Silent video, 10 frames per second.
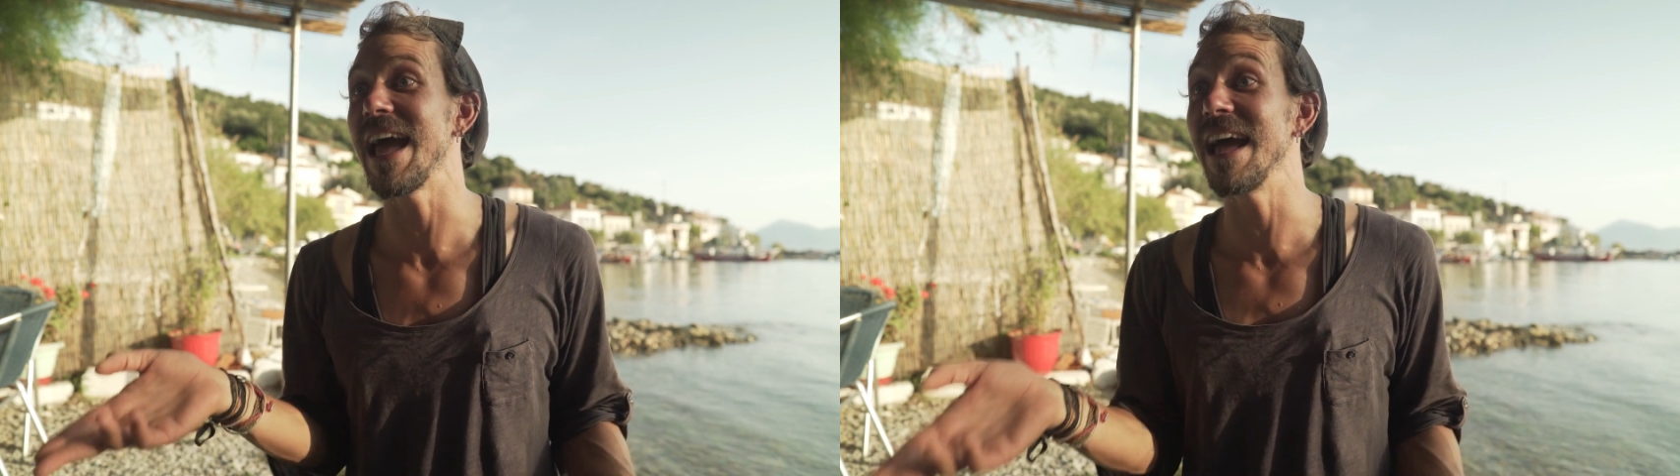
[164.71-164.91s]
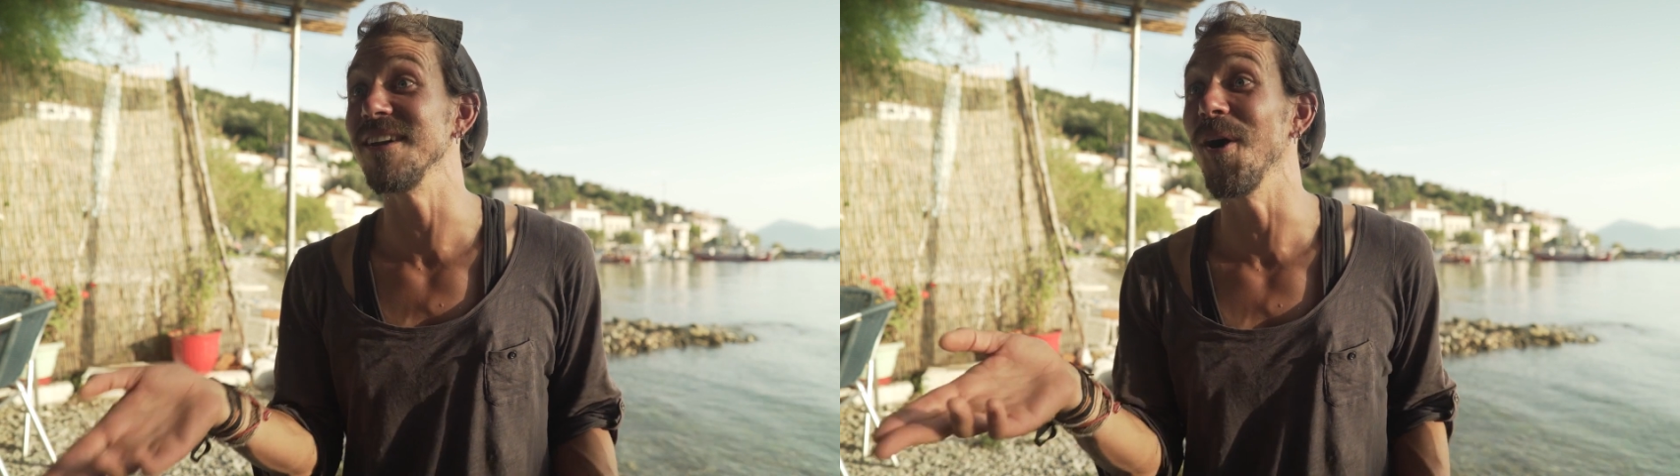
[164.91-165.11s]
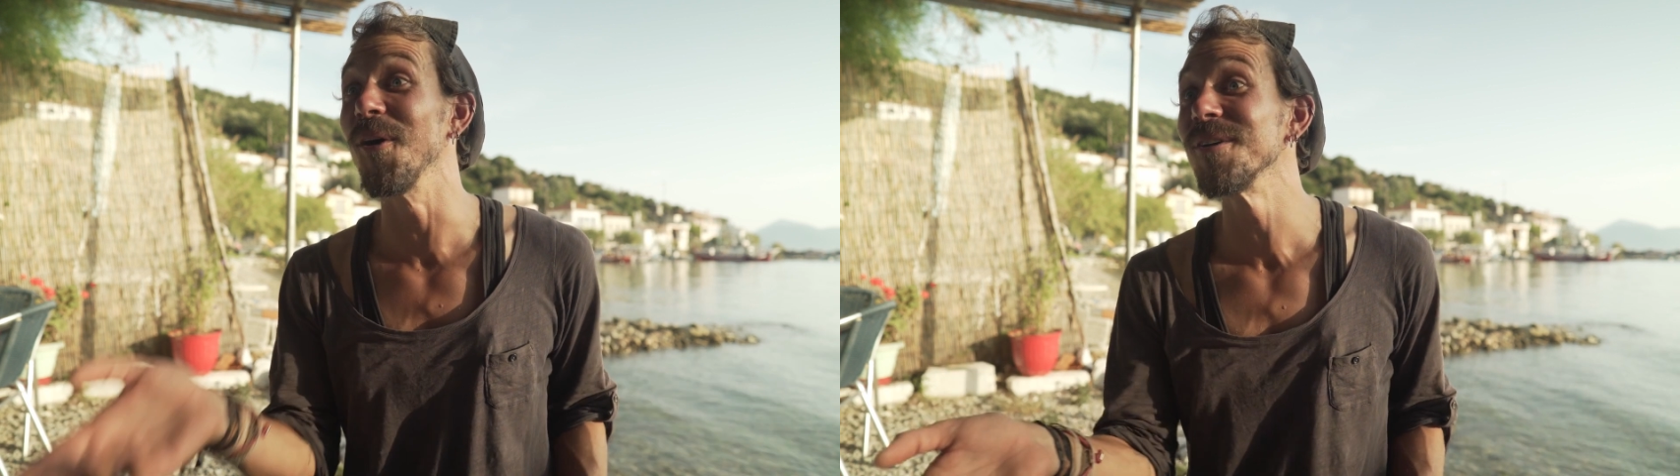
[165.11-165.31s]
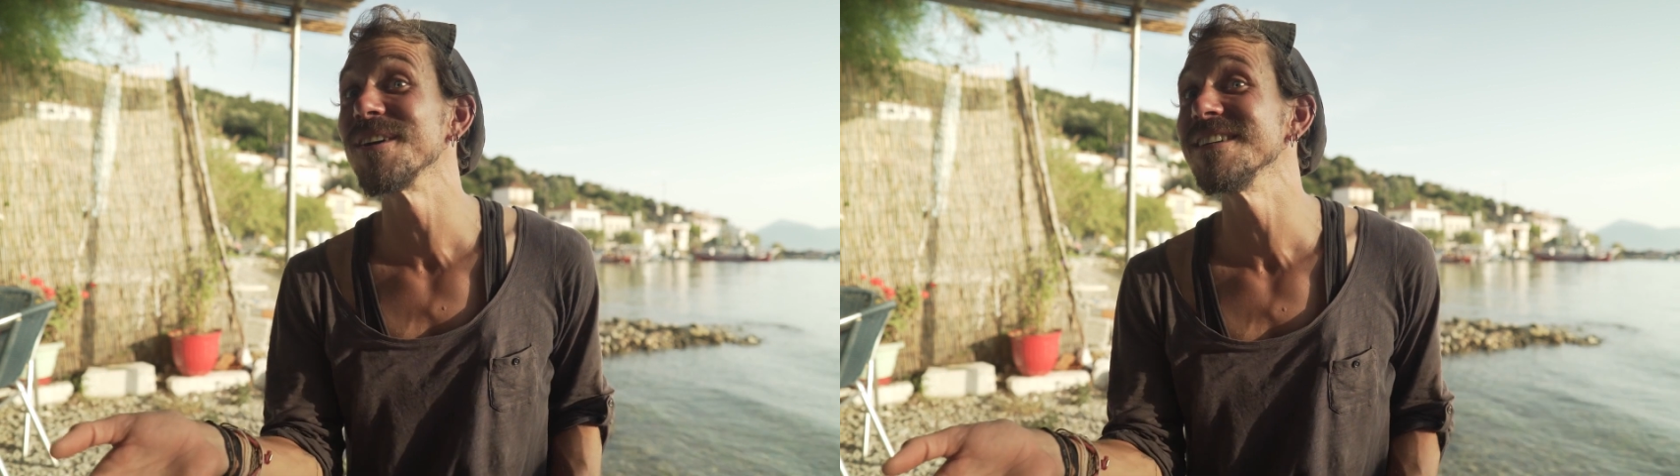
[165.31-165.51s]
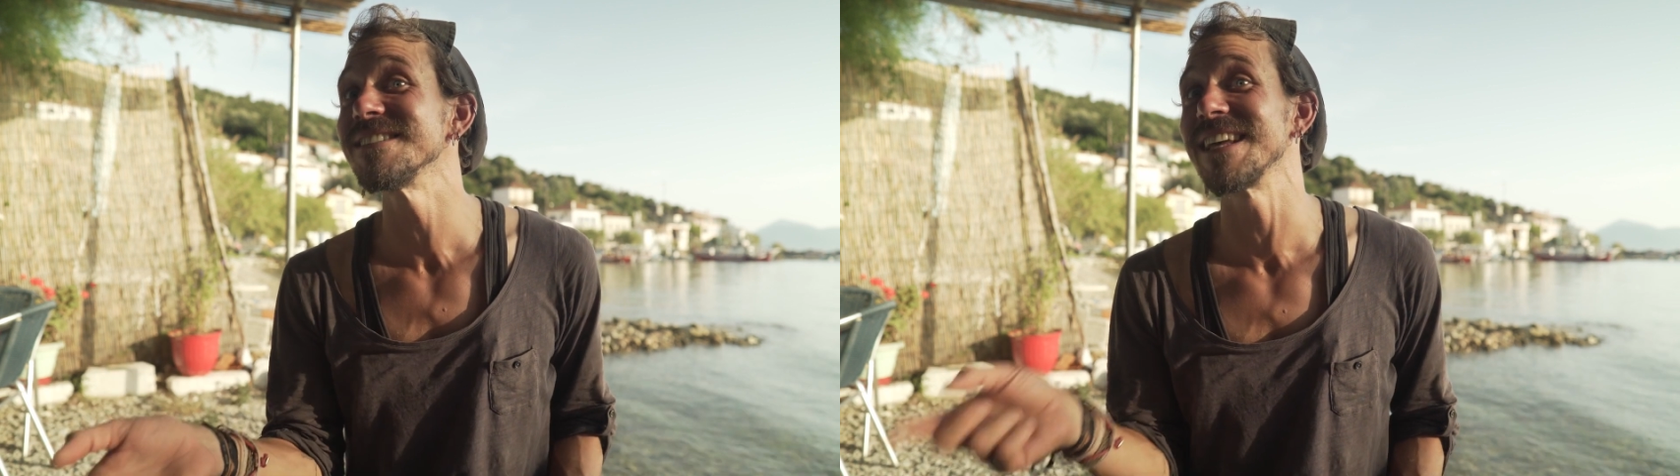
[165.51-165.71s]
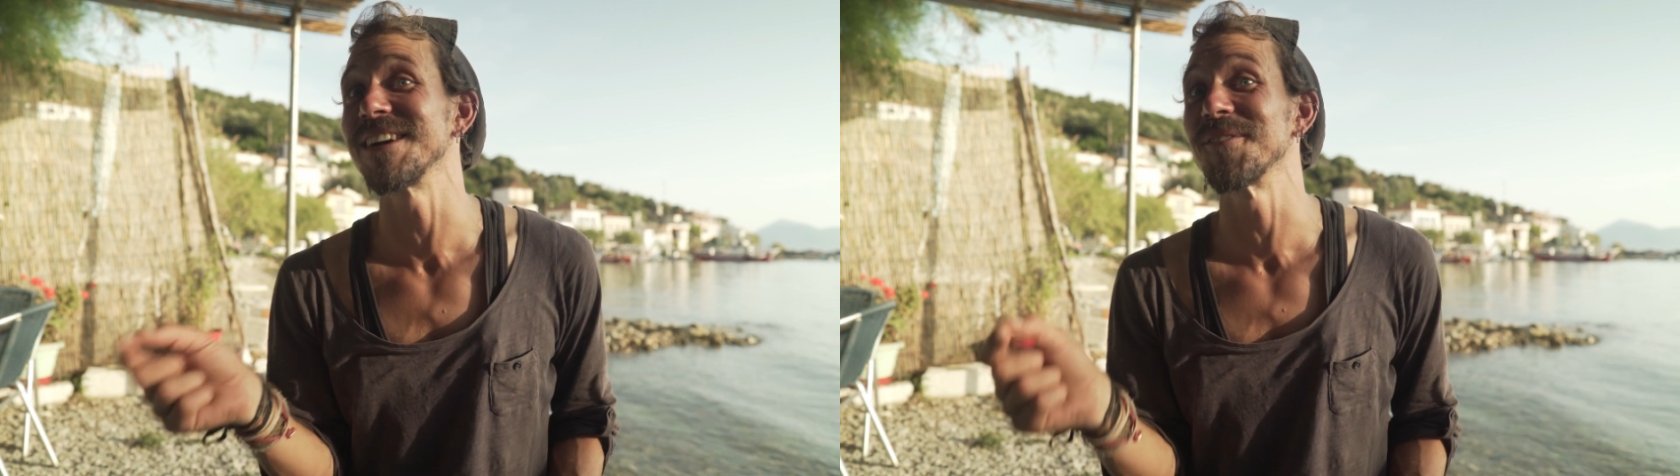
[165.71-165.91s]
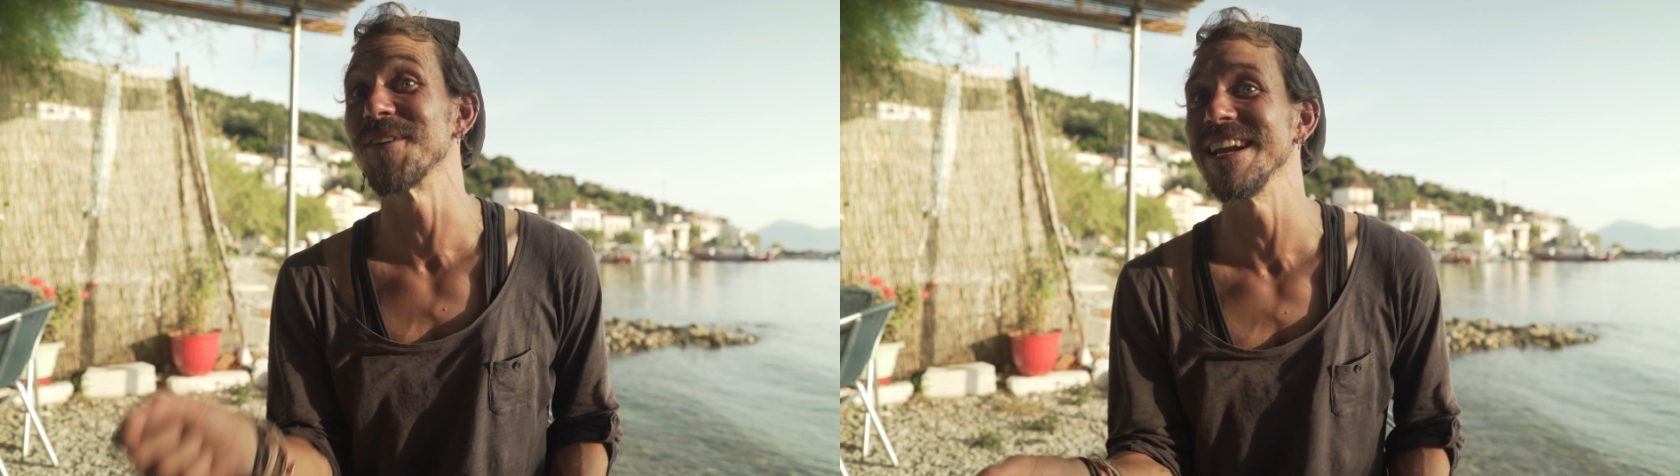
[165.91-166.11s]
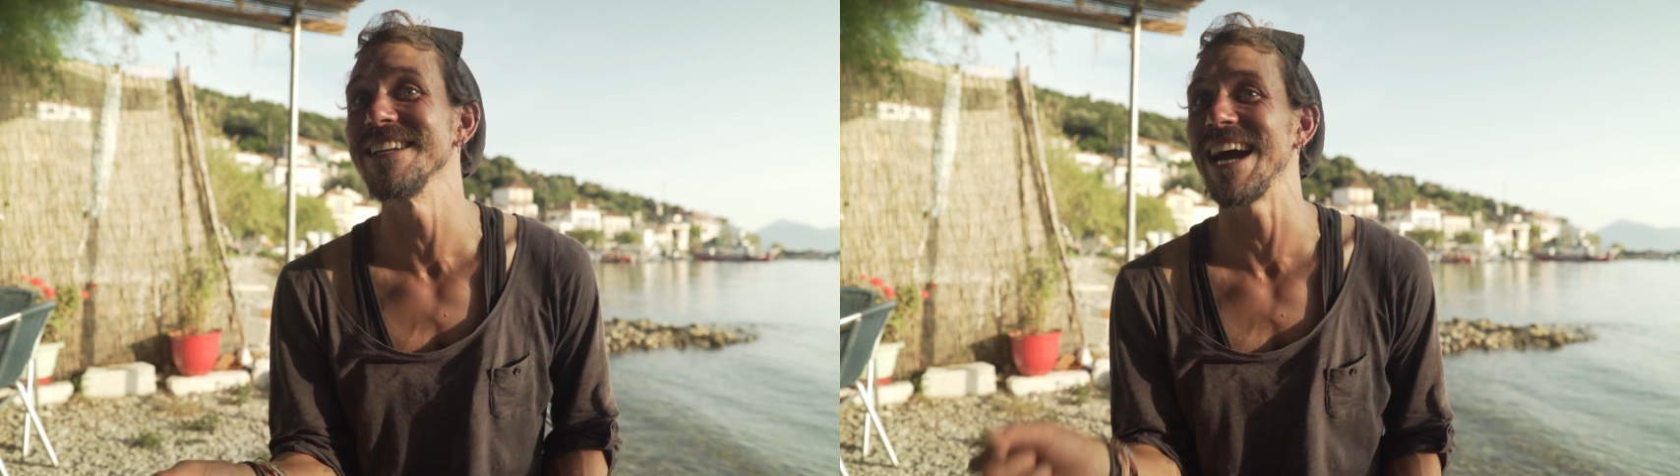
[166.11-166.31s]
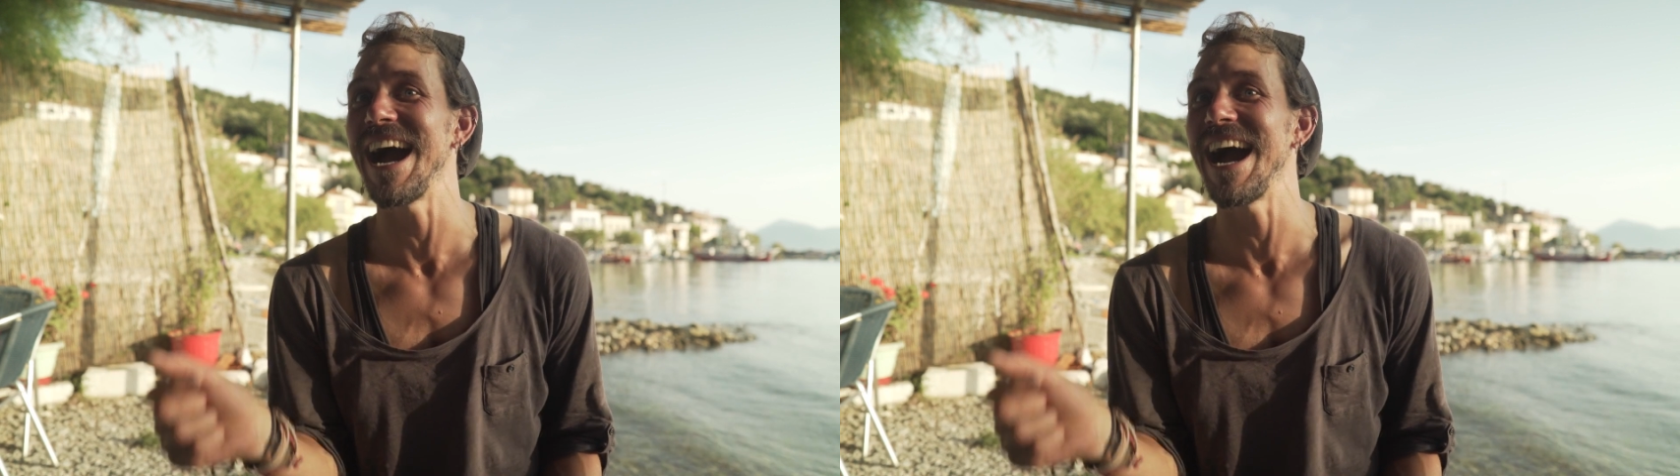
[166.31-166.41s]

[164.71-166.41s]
and owners that are ready to